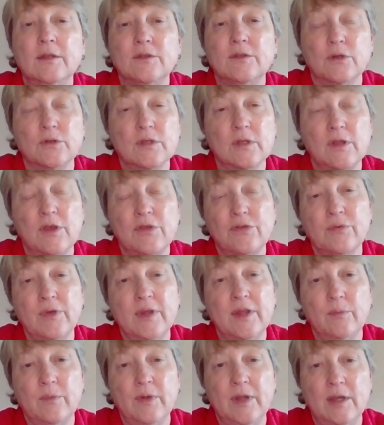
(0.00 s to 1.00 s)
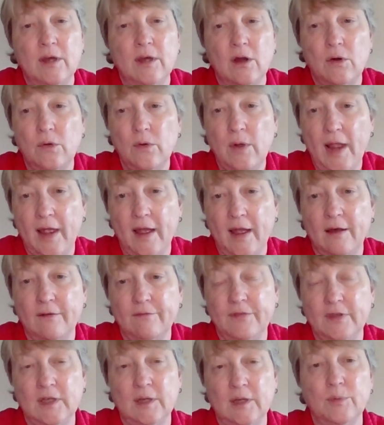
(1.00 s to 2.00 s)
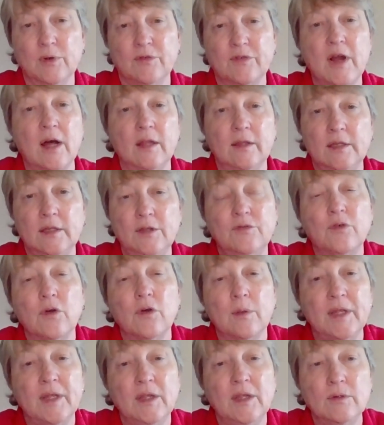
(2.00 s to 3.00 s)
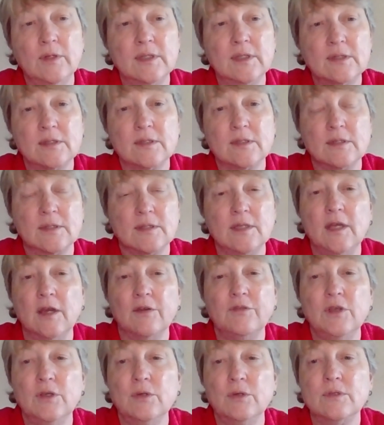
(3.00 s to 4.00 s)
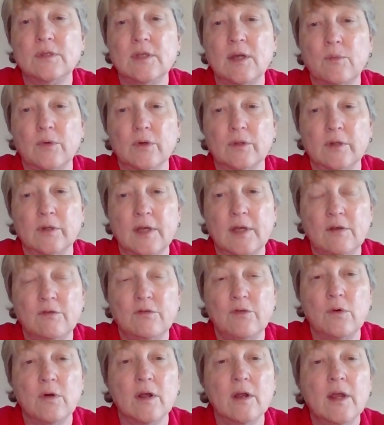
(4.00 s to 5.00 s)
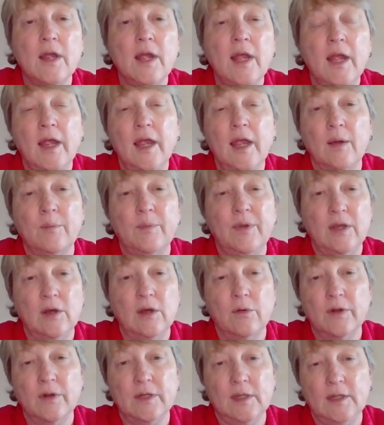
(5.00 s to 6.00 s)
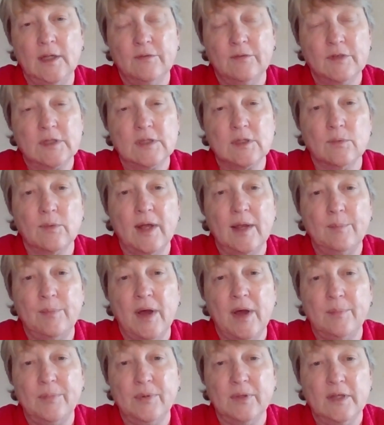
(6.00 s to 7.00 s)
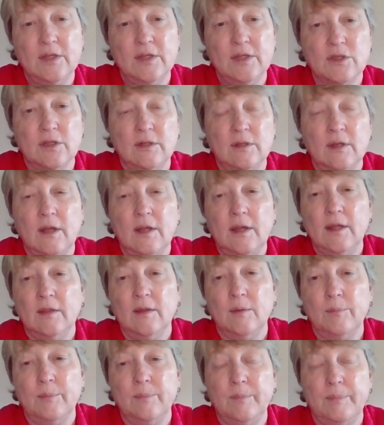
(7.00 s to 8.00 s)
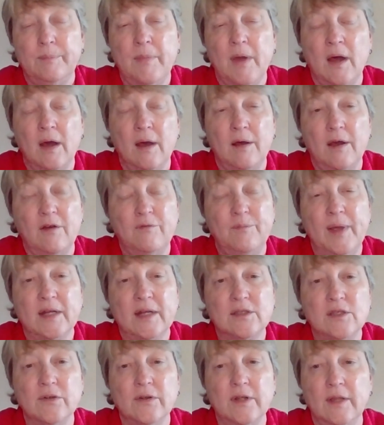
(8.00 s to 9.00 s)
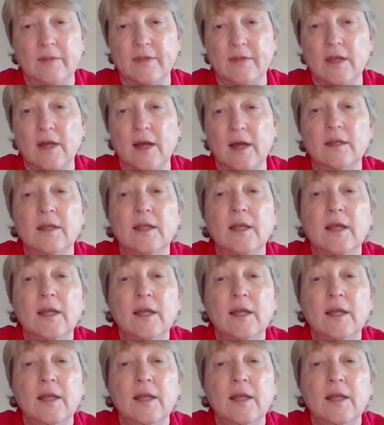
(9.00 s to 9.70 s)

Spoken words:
Those are the 3 that we know have the number of colony forming units, CFUs, that we're looking for, and we know are going to give us the right population in the of bacteria in the gut.